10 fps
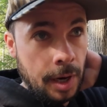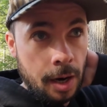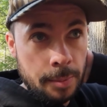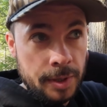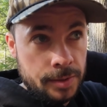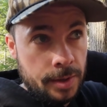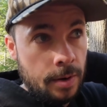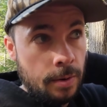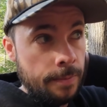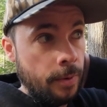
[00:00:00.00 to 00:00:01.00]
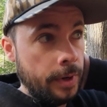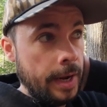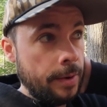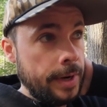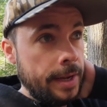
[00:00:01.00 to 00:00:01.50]
carbines are going for
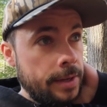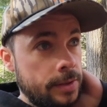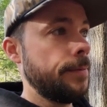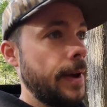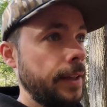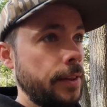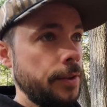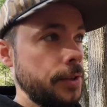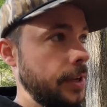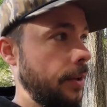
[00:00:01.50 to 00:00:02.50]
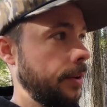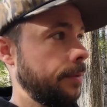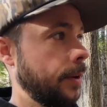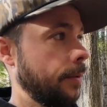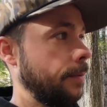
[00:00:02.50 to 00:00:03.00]
nowadays. And the fact that they're selling
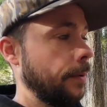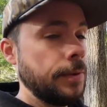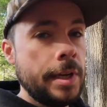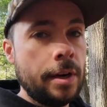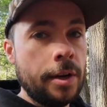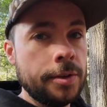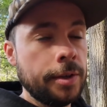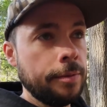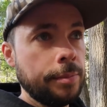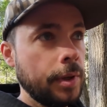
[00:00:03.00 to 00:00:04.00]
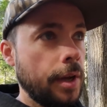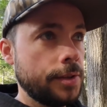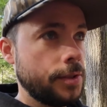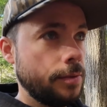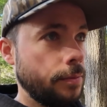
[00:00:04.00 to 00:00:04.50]
for 1,500
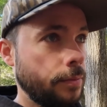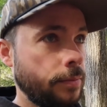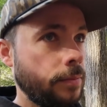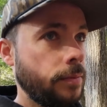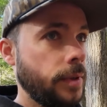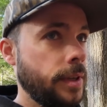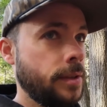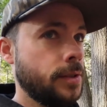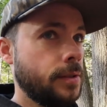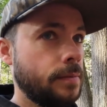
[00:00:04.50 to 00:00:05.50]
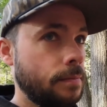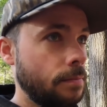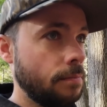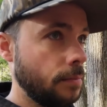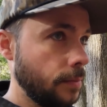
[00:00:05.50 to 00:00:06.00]
plus is
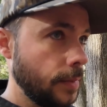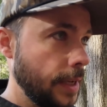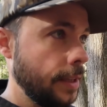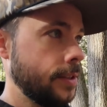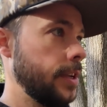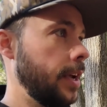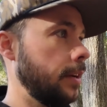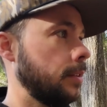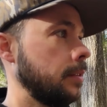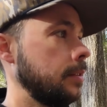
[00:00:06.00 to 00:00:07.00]
insane.